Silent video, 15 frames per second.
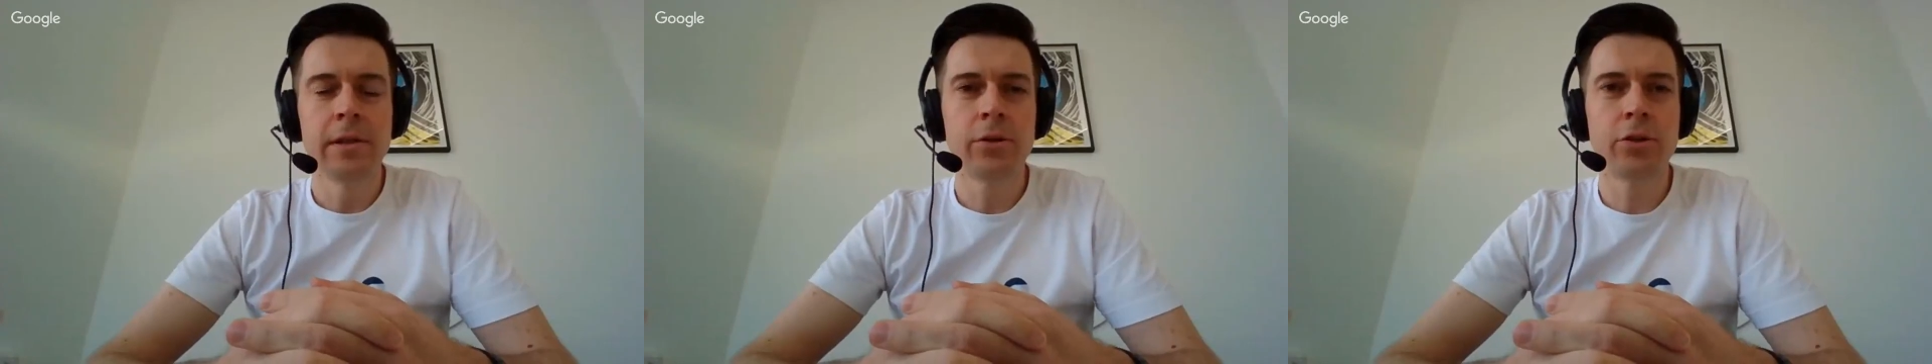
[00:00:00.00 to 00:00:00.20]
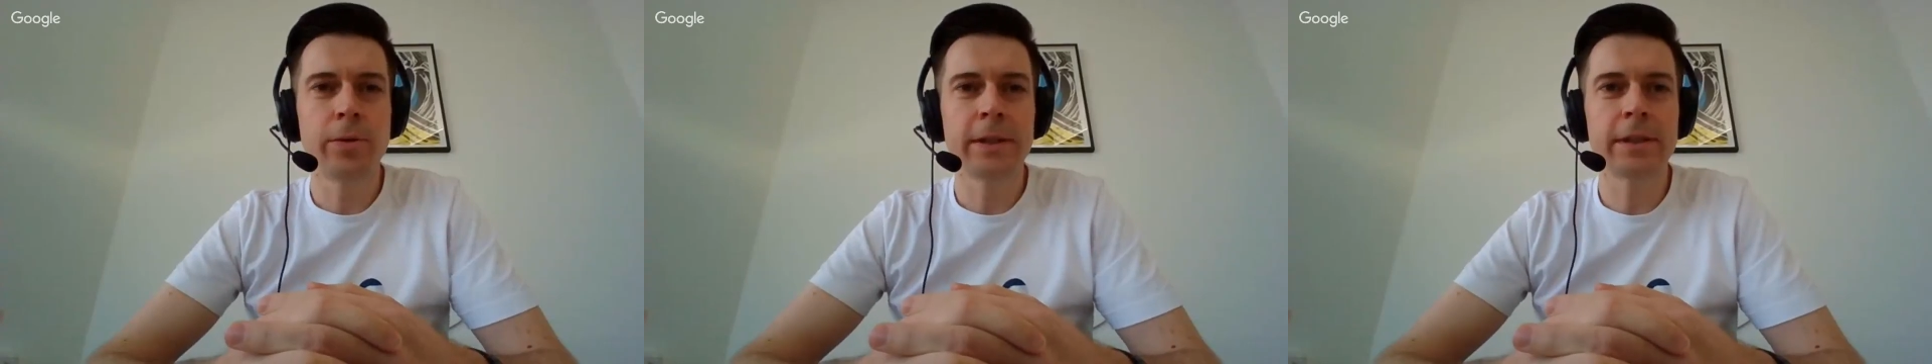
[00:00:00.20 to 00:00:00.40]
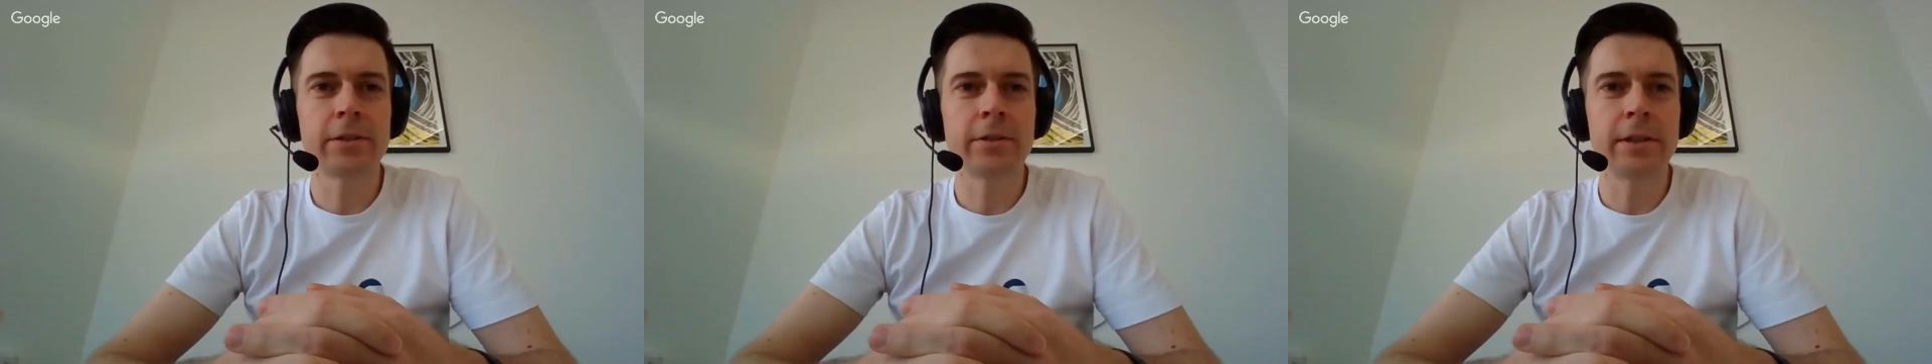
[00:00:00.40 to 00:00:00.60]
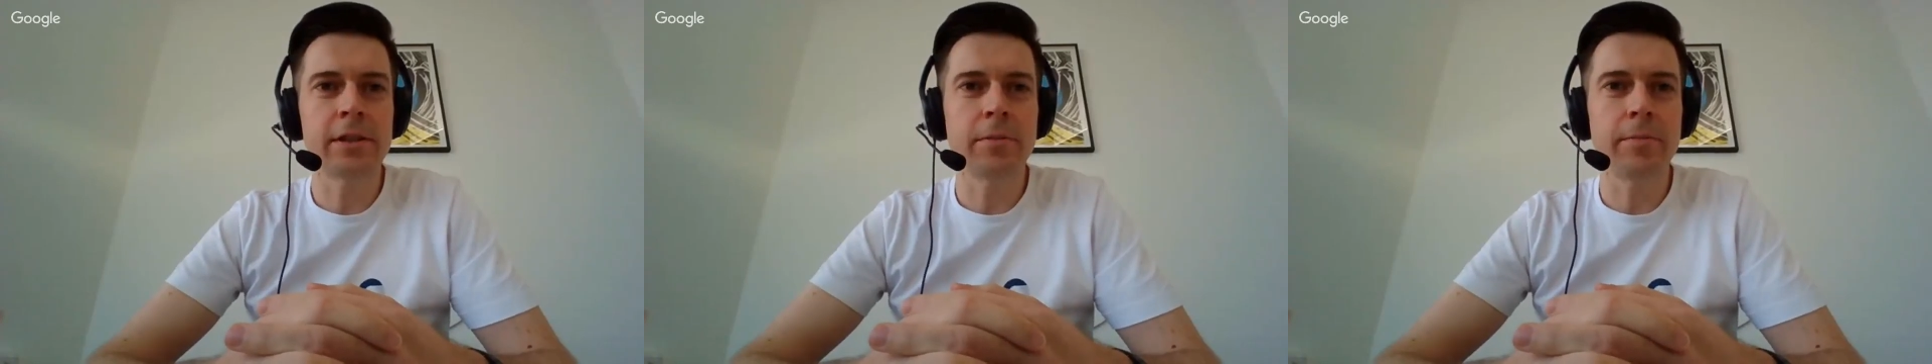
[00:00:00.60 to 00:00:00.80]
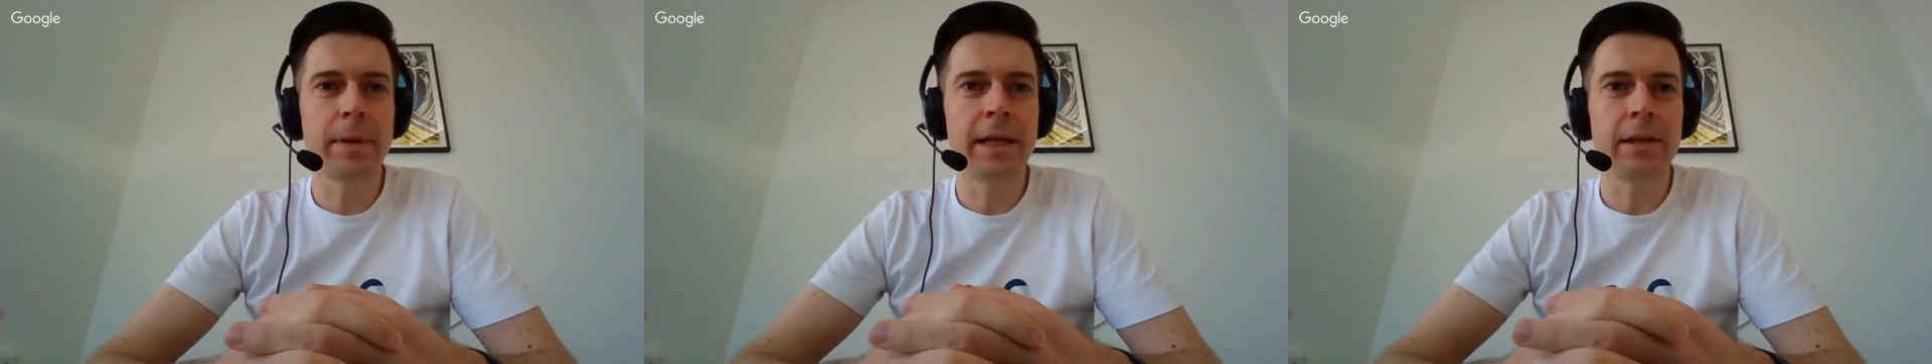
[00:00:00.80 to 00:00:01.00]
Twitter is
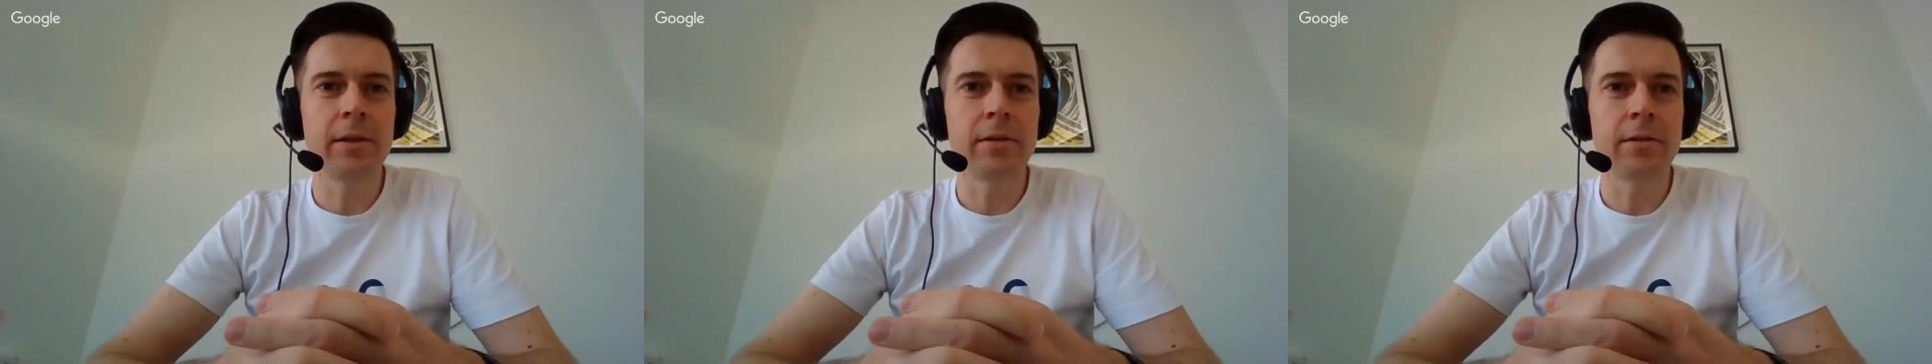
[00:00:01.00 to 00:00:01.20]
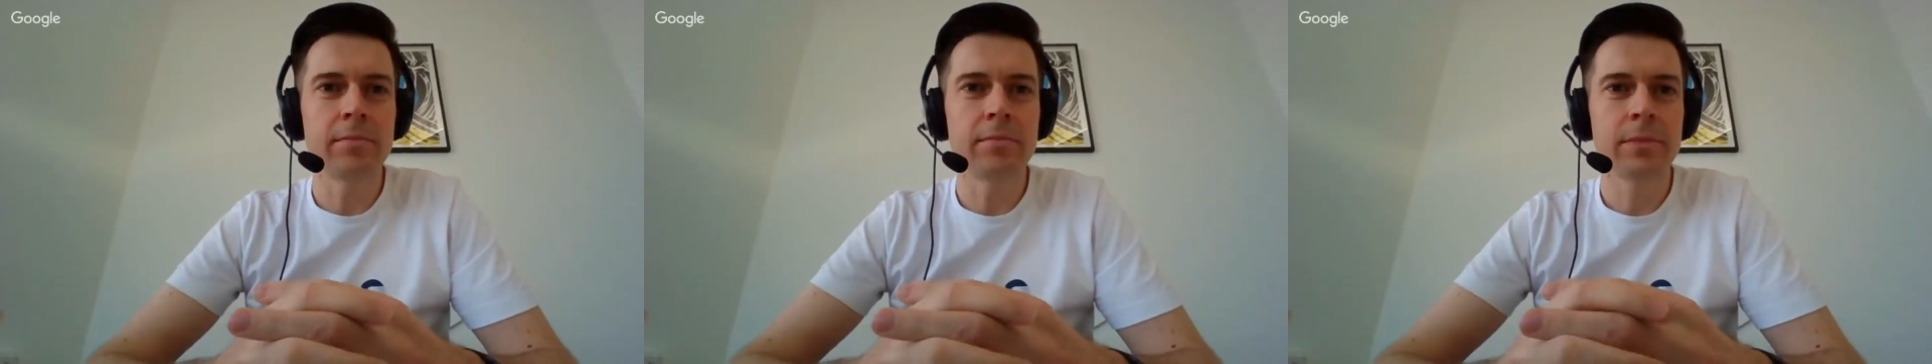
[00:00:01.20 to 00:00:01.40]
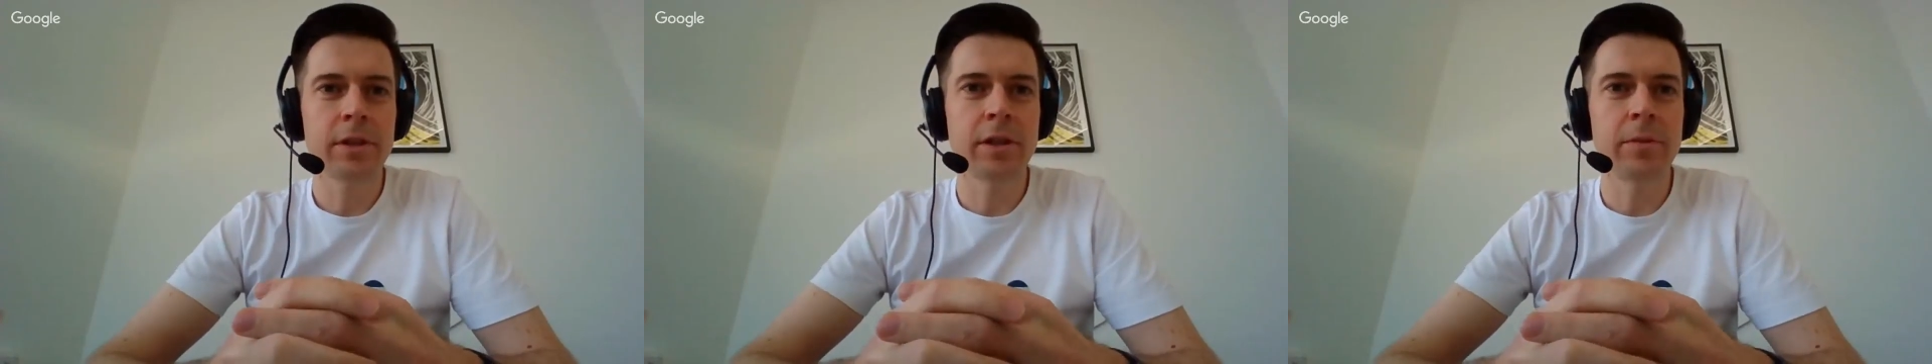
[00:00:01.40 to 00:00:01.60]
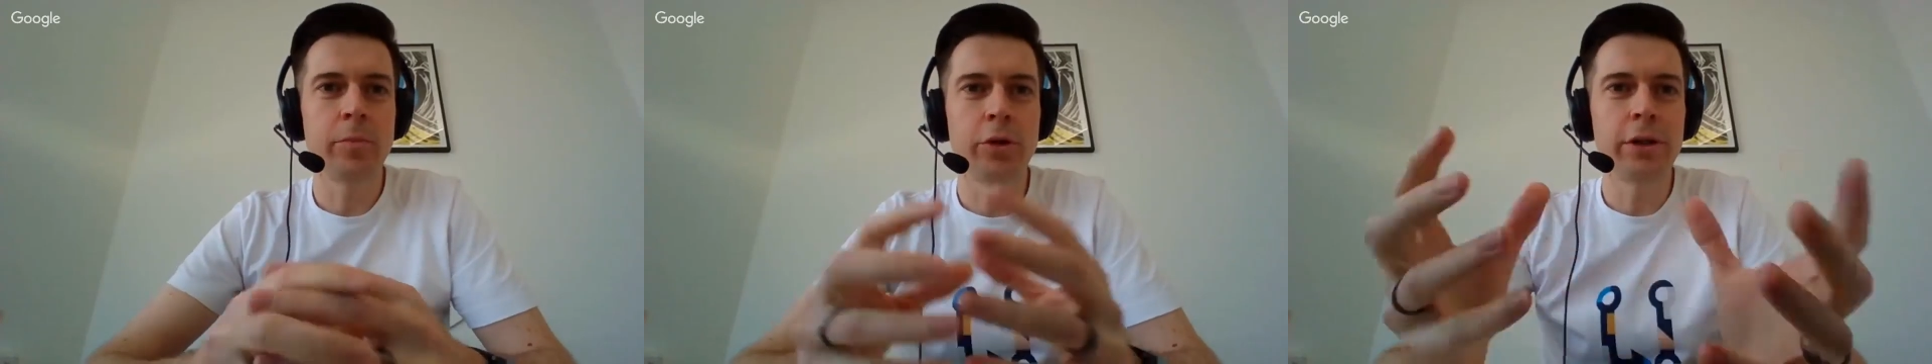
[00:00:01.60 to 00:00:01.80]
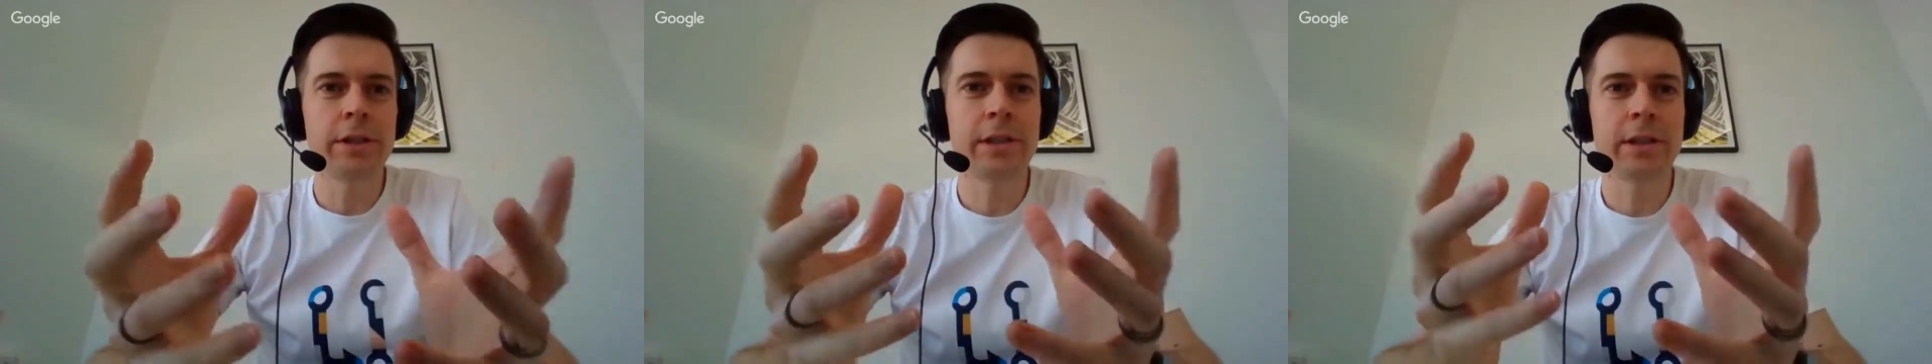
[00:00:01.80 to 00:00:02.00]
the main
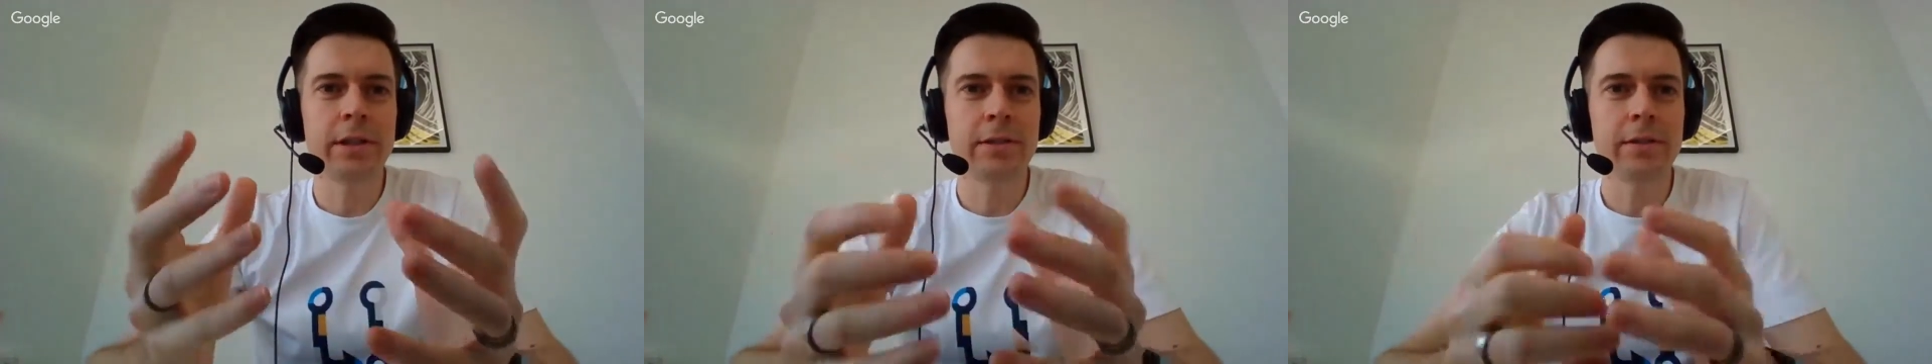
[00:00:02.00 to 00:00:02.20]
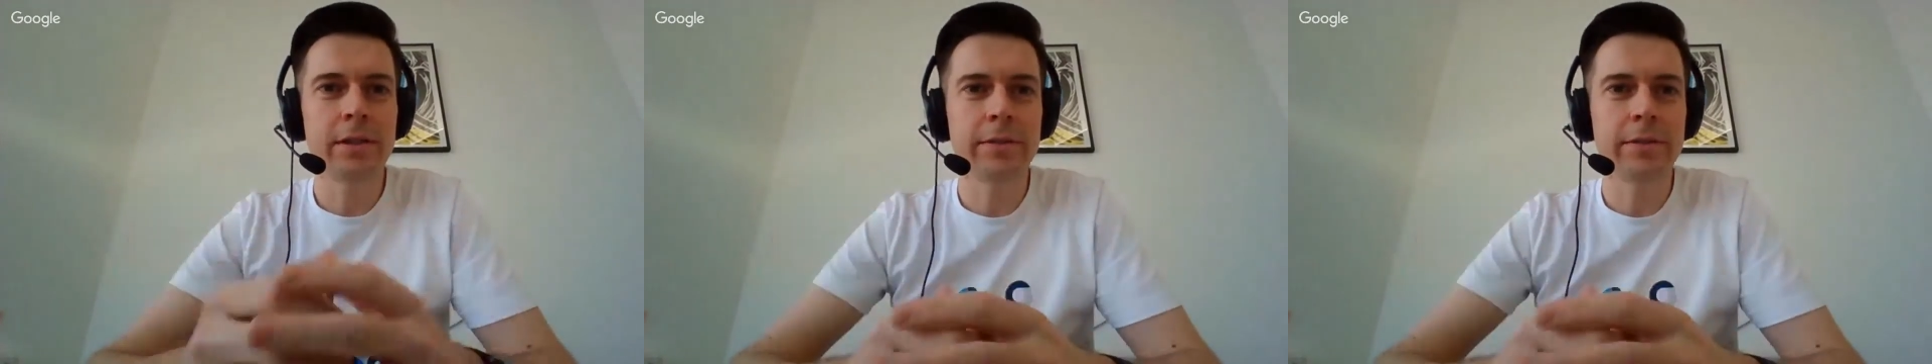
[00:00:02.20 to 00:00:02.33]
community,